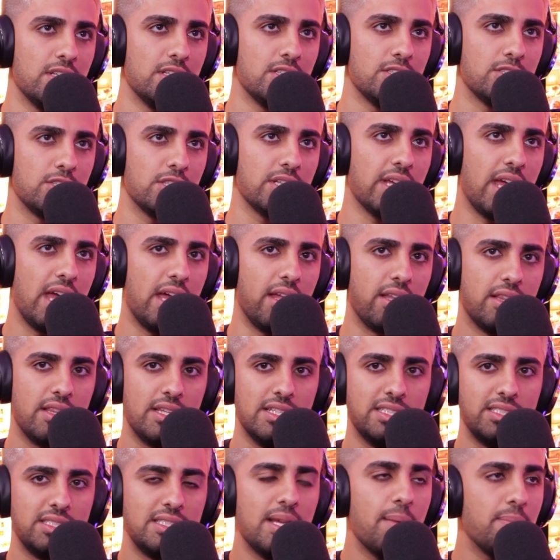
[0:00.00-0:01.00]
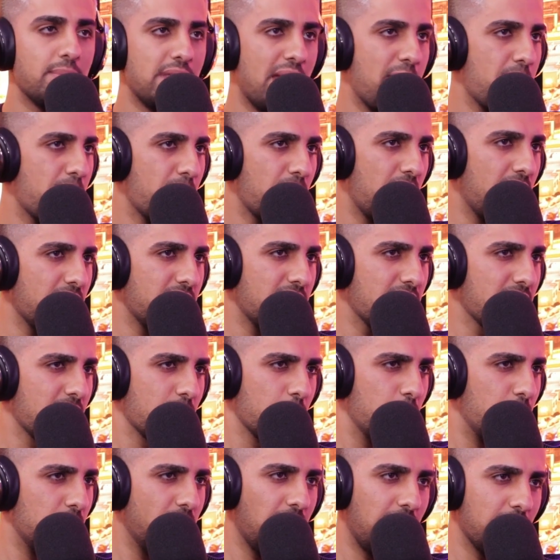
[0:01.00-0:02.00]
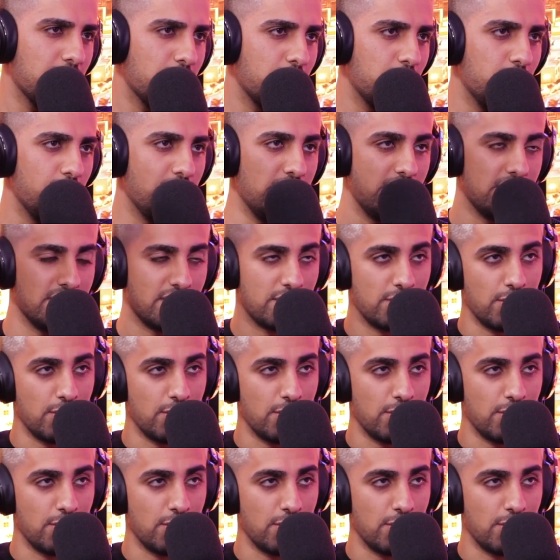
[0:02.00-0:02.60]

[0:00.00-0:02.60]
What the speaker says: So yeah, this September, I think it'll be like 2 years.